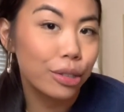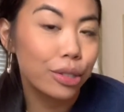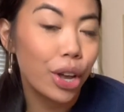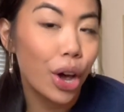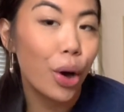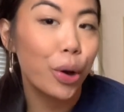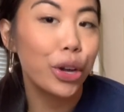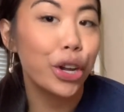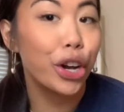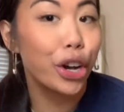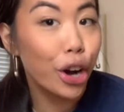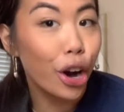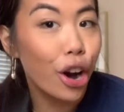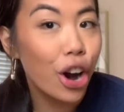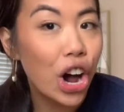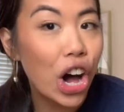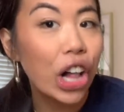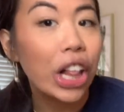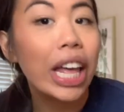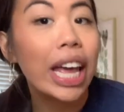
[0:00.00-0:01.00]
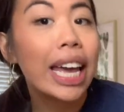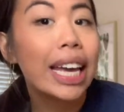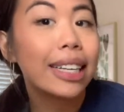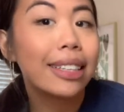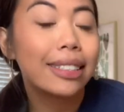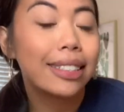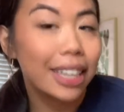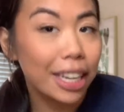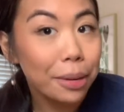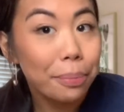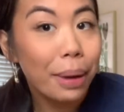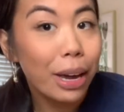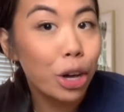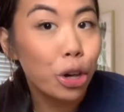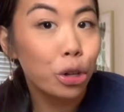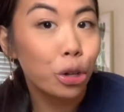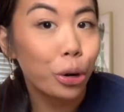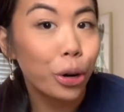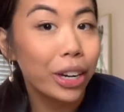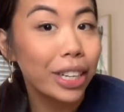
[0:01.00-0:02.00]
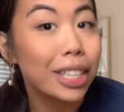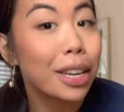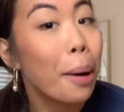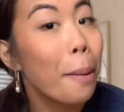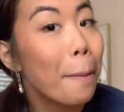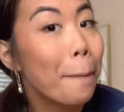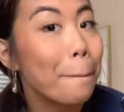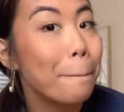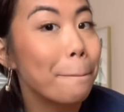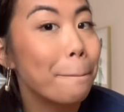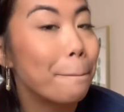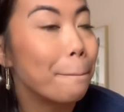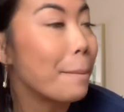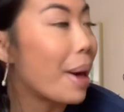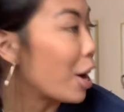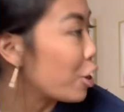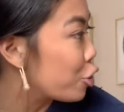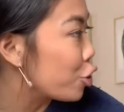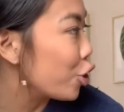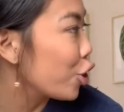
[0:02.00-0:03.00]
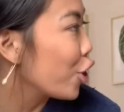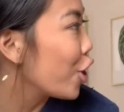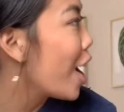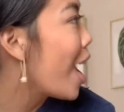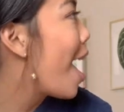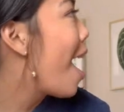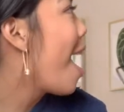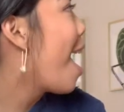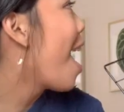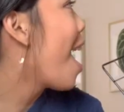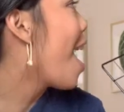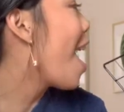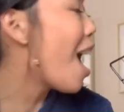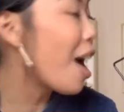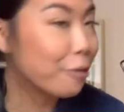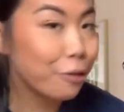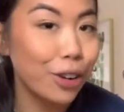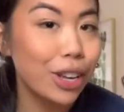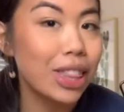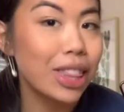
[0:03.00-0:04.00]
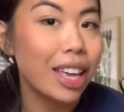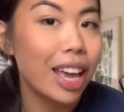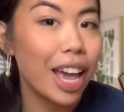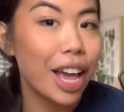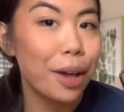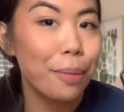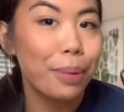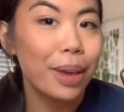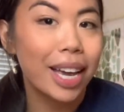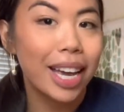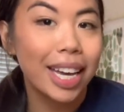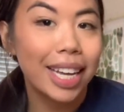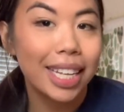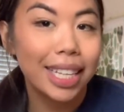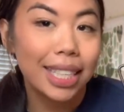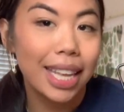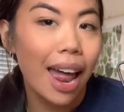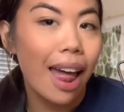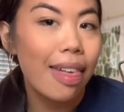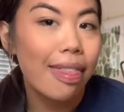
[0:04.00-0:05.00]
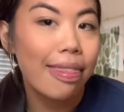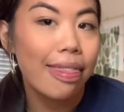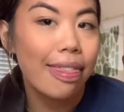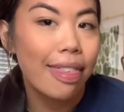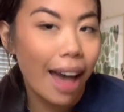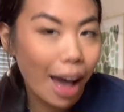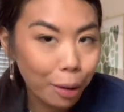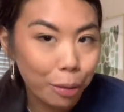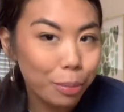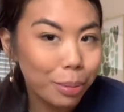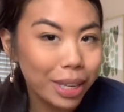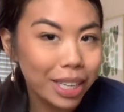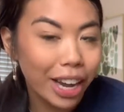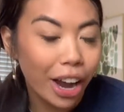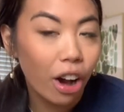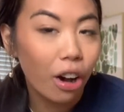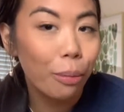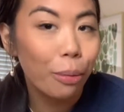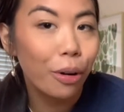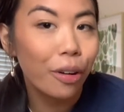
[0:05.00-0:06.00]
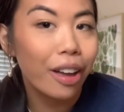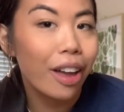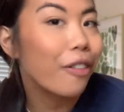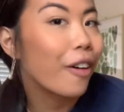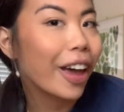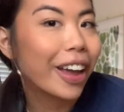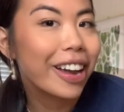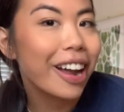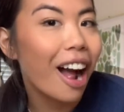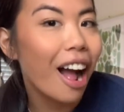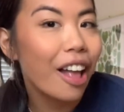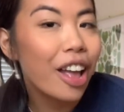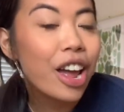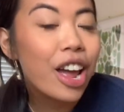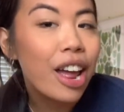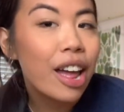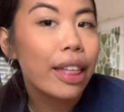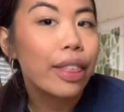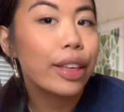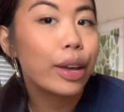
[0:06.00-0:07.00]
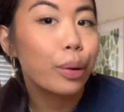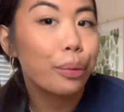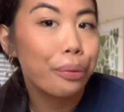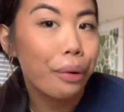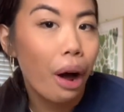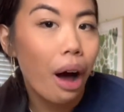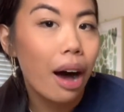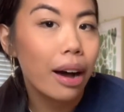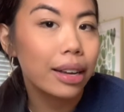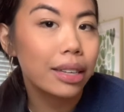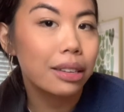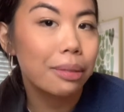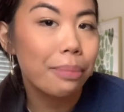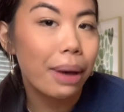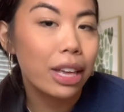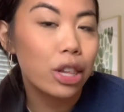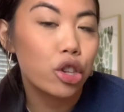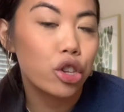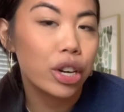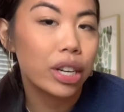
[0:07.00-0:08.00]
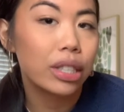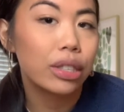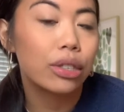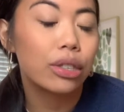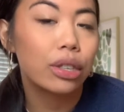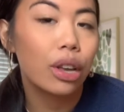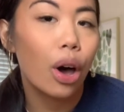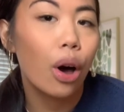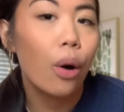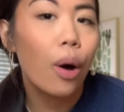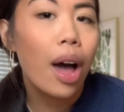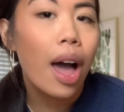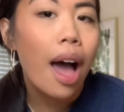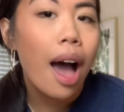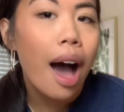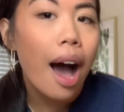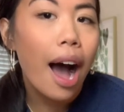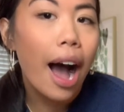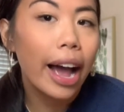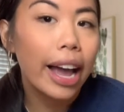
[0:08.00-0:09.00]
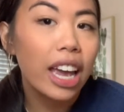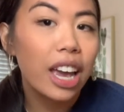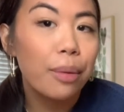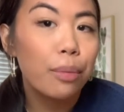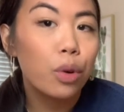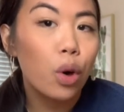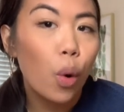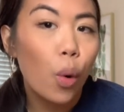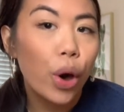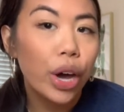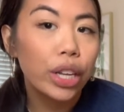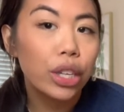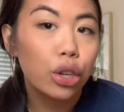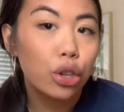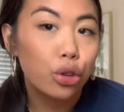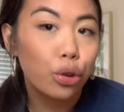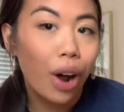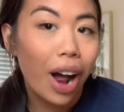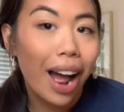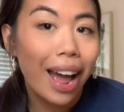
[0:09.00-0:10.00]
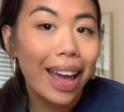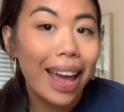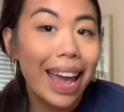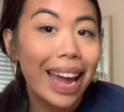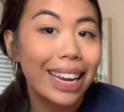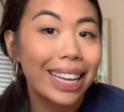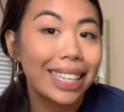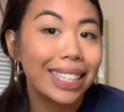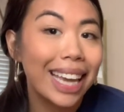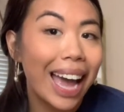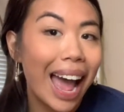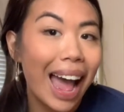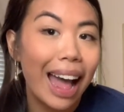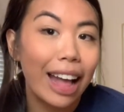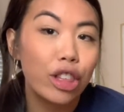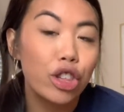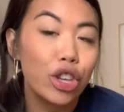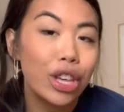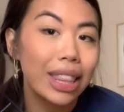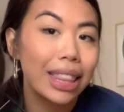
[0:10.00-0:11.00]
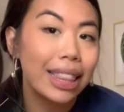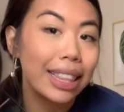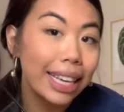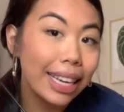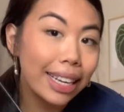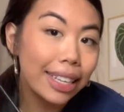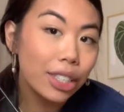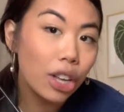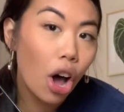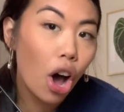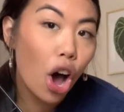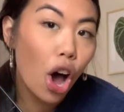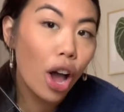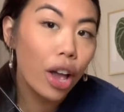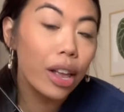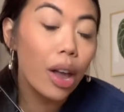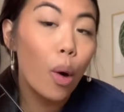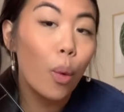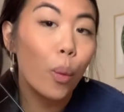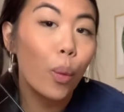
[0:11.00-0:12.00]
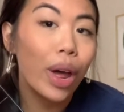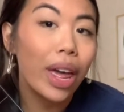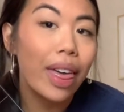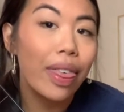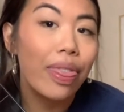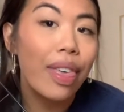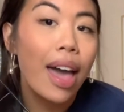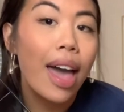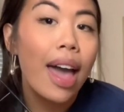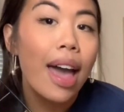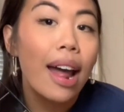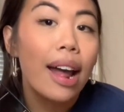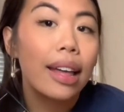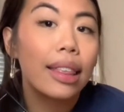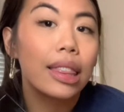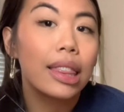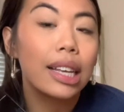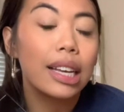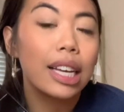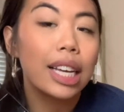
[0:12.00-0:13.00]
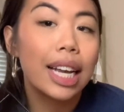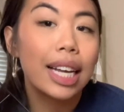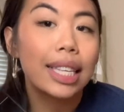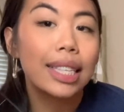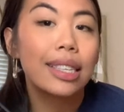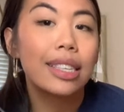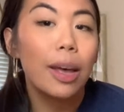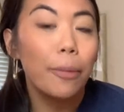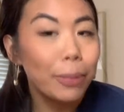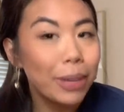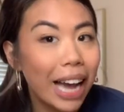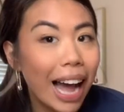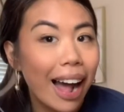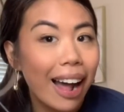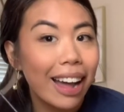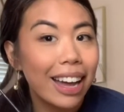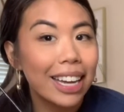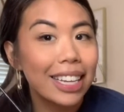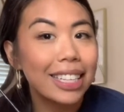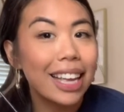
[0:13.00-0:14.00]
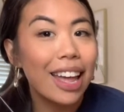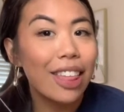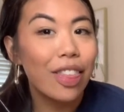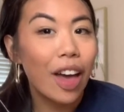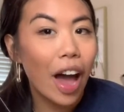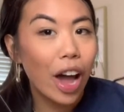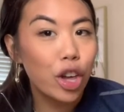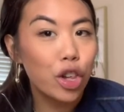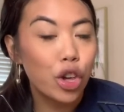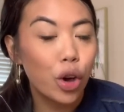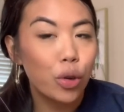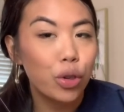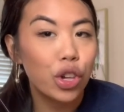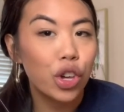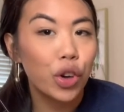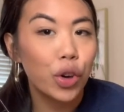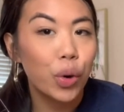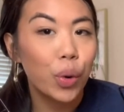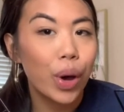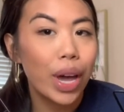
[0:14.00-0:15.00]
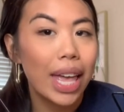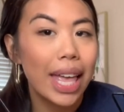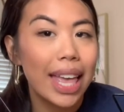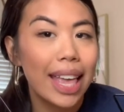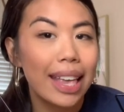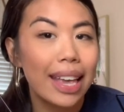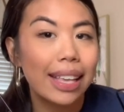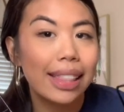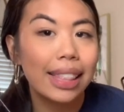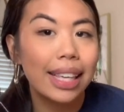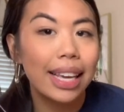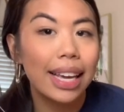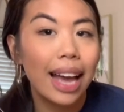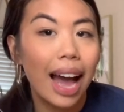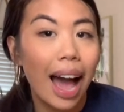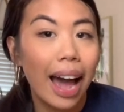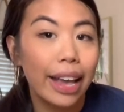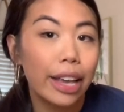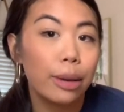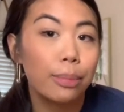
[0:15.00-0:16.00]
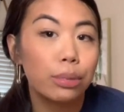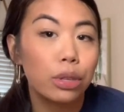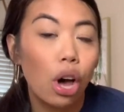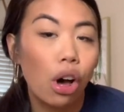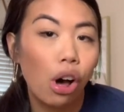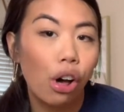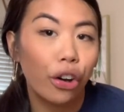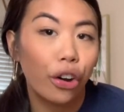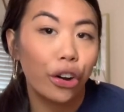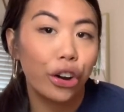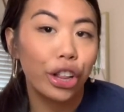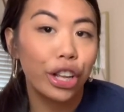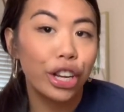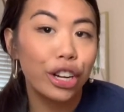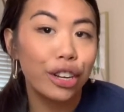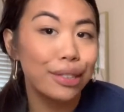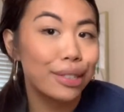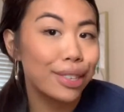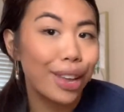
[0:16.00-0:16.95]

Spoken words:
So your girl did make sure to measure everything, because that would be terrible if I got the wrong dimensions. So I am going to try and attach these on with the zip ties that I showed you in the items haul earlier.